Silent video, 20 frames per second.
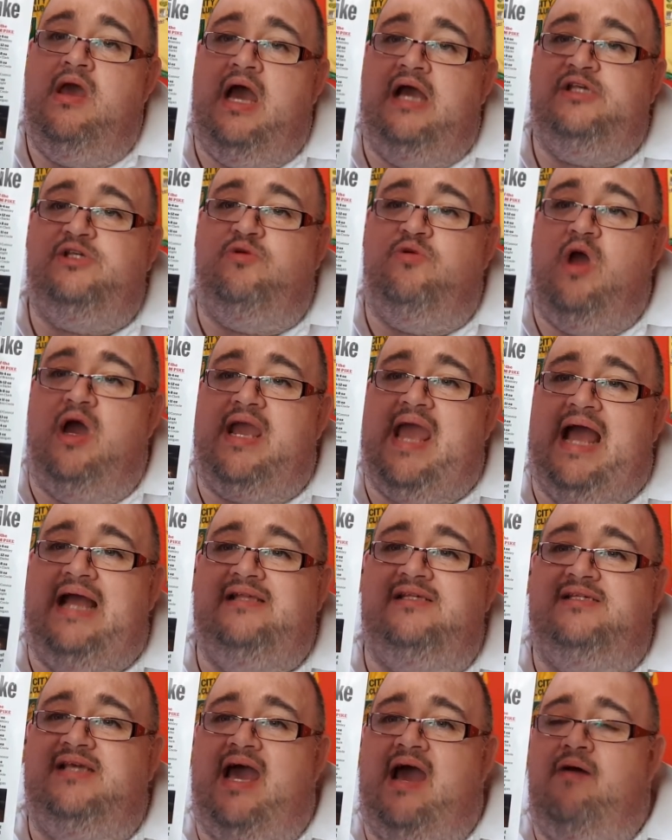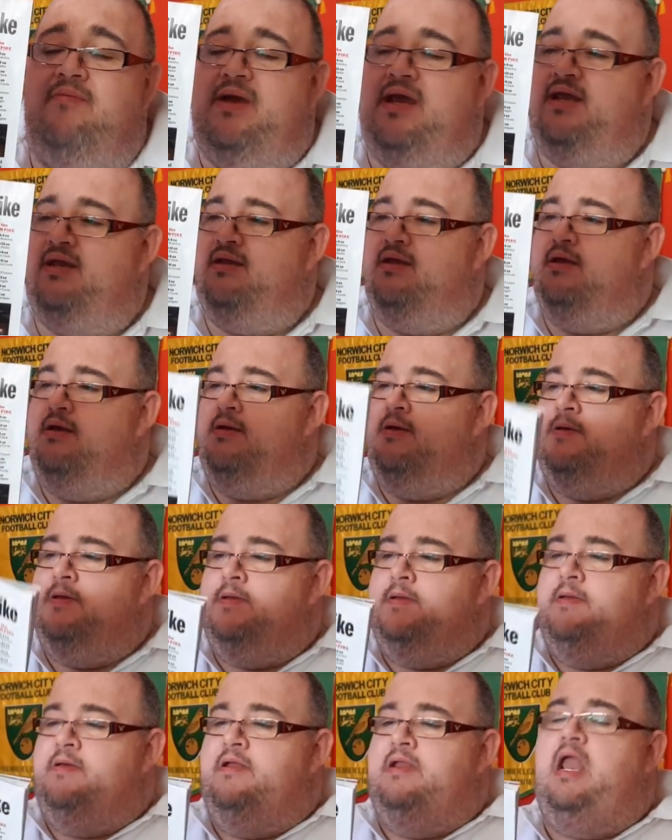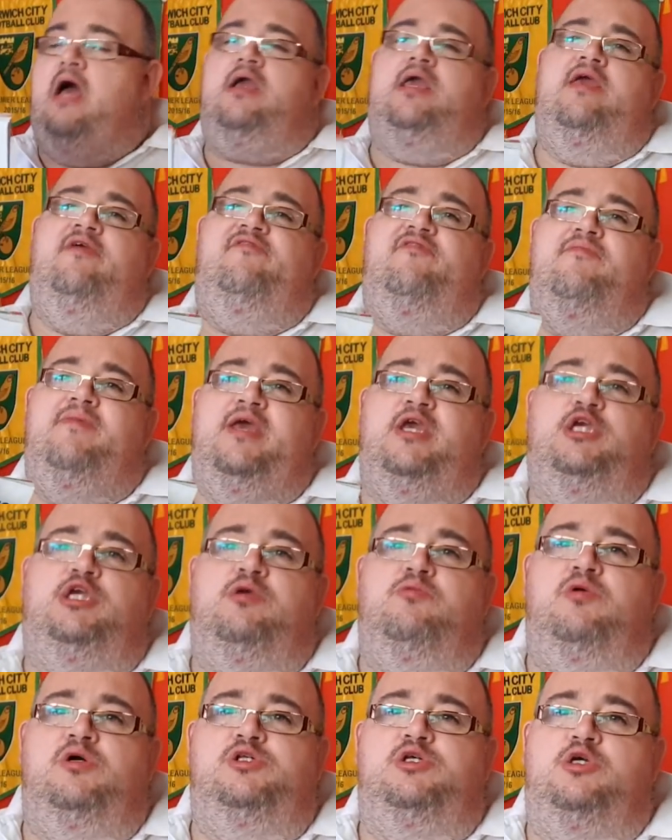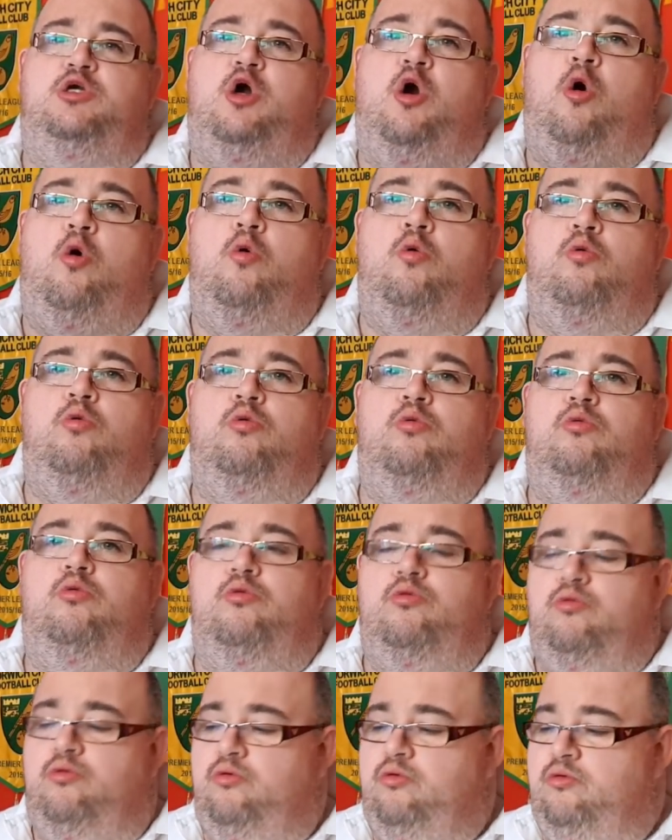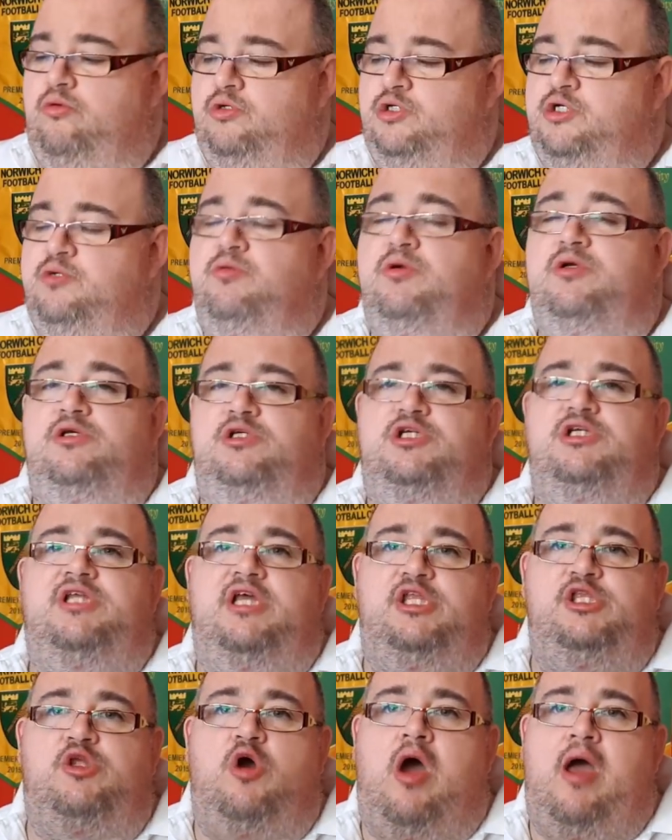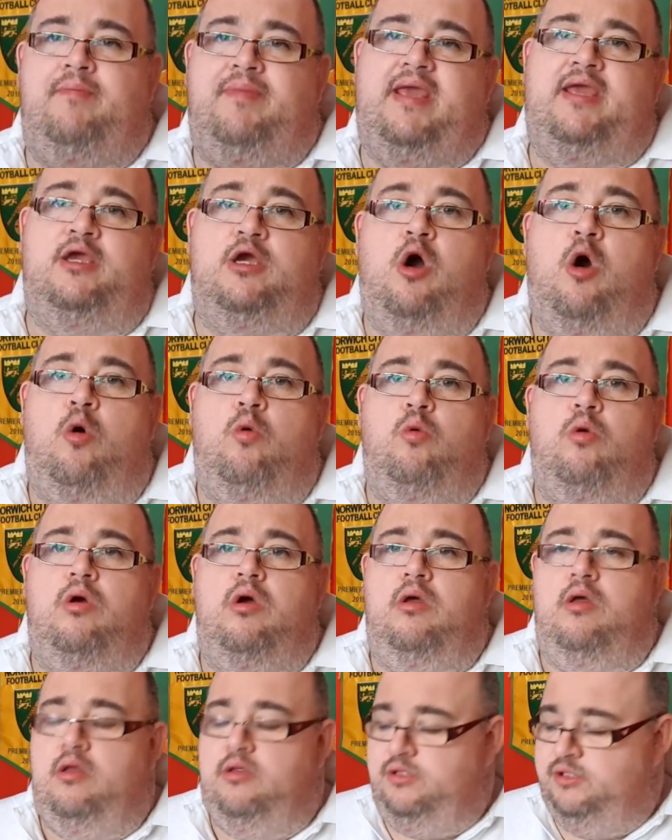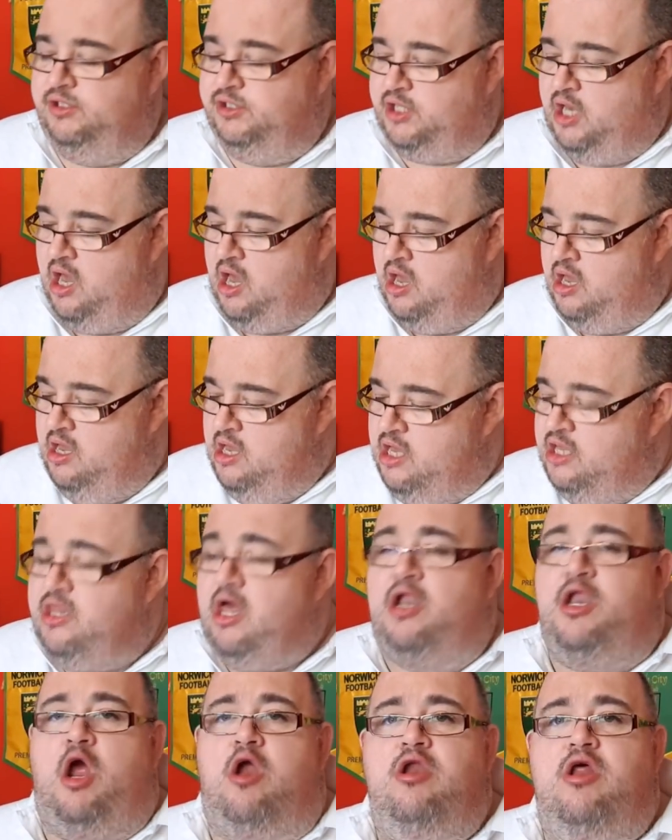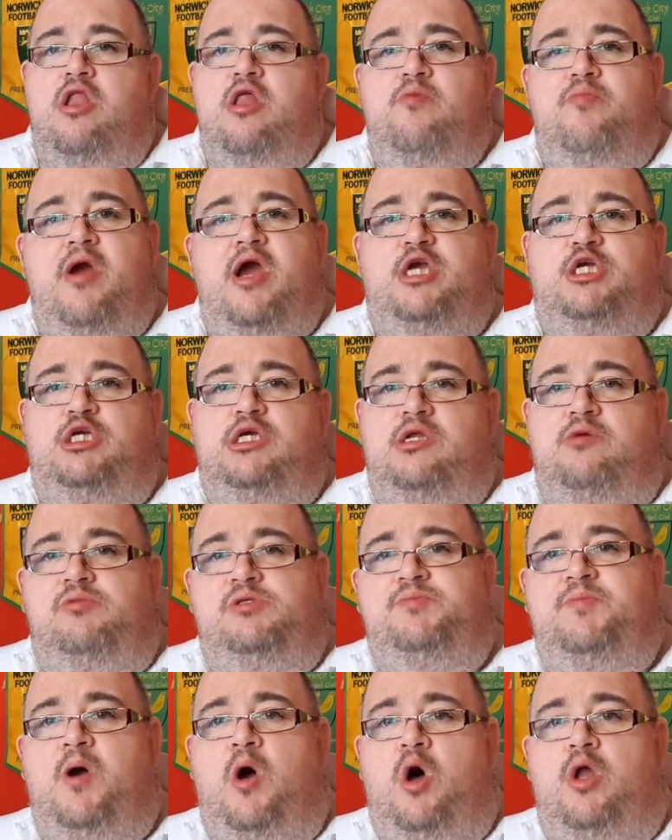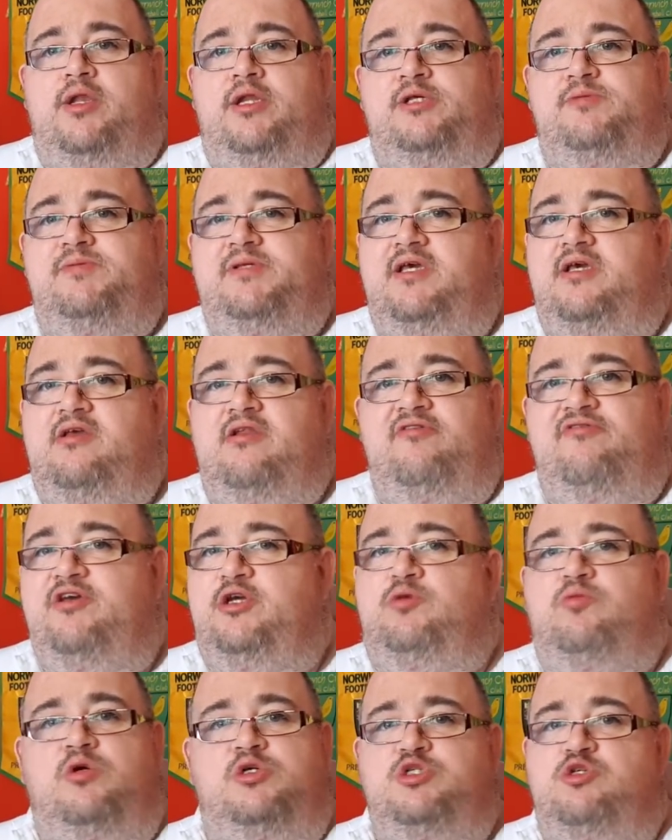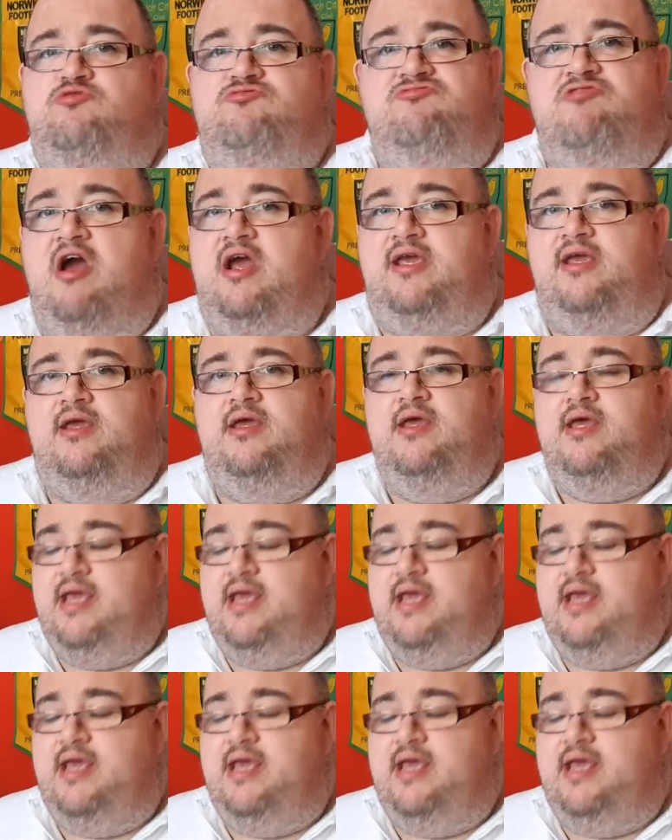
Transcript: That's all I can say. I mean, lucky for me, she wasn't caught. She didn't die of being caught. And I know that the pressure that was put on this particular fish wasn't great.